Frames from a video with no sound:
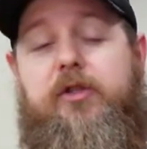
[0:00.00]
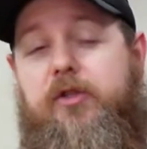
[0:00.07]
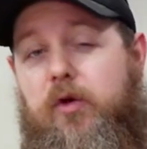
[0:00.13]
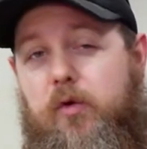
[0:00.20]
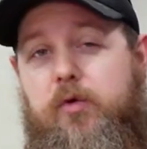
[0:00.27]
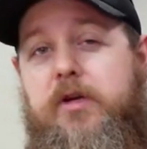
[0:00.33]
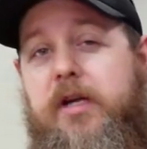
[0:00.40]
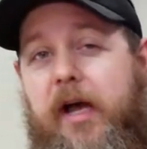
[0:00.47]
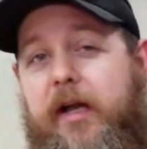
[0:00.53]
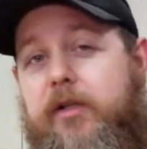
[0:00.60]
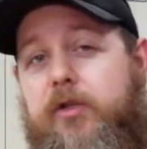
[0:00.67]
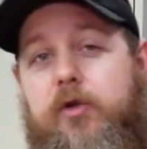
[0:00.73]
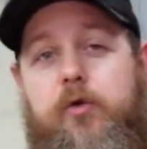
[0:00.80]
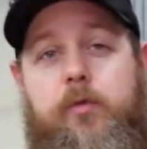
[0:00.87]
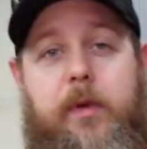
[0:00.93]
So not
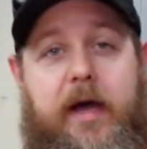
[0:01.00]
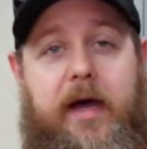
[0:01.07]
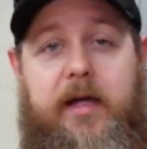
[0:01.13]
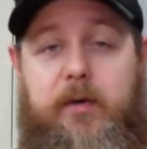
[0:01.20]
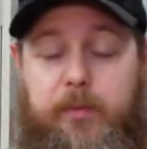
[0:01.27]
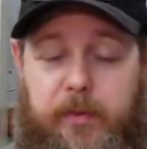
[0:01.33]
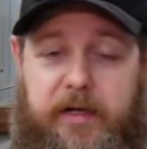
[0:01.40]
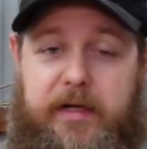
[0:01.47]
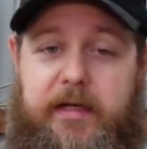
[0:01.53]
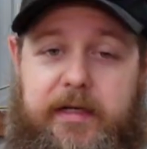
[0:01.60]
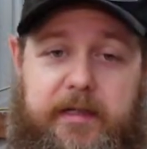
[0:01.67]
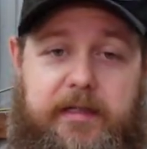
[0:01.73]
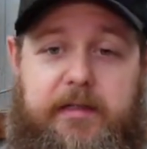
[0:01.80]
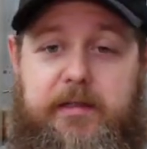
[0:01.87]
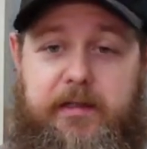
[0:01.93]
too bad, but
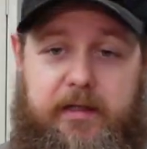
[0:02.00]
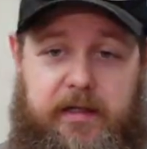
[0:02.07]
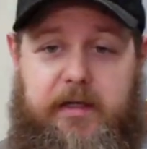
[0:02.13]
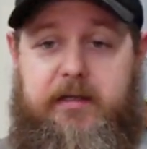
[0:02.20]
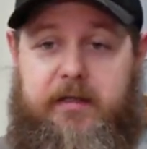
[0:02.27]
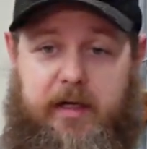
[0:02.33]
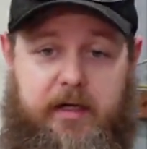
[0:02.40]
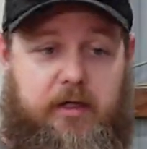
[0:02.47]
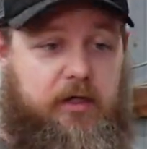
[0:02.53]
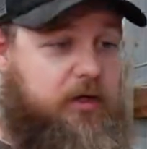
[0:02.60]
it does kind of